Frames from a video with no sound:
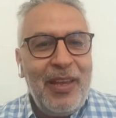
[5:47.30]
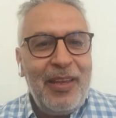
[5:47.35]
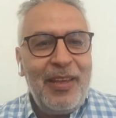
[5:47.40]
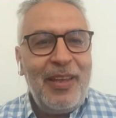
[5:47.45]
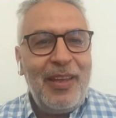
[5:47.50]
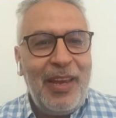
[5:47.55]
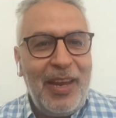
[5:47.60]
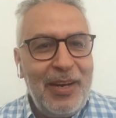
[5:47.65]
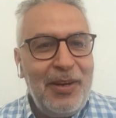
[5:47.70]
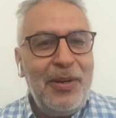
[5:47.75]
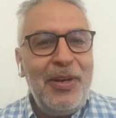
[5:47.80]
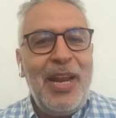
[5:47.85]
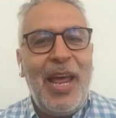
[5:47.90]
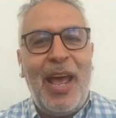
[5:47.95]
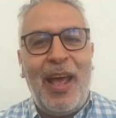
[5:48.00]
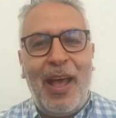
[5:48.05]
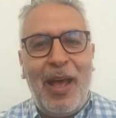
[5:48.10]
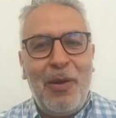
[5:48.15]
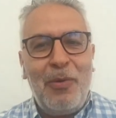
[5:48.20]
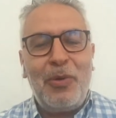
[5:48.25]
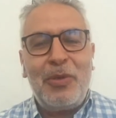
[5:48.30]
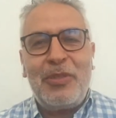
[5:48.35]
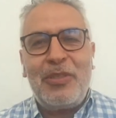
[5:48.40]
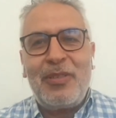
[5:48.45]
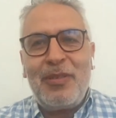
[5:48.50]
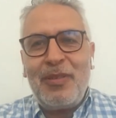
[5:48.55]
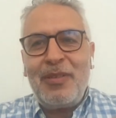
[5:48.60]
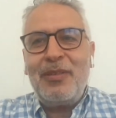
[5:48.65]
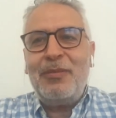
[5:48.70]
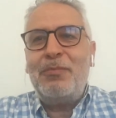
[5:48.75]
internet, I
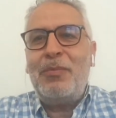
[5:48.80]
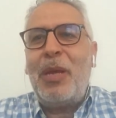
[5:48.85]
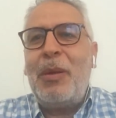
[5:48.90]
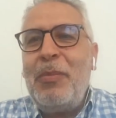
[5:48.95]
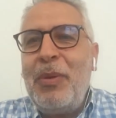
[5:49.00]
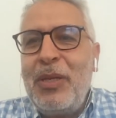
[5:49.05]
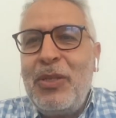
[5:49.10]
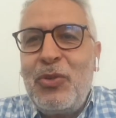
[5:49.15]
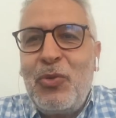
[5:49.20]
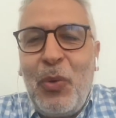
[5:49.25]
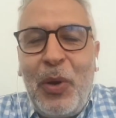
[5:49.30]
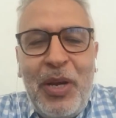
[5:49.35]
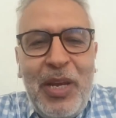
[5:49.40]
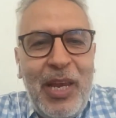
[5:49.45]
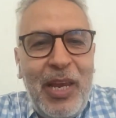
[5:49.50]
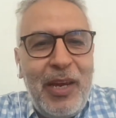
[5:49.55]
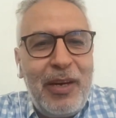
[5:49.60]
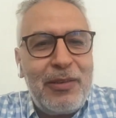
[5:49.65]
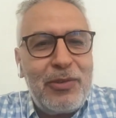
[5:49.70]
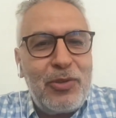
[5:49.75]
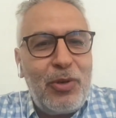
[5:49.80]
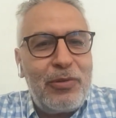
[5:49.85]
was maybe 20 years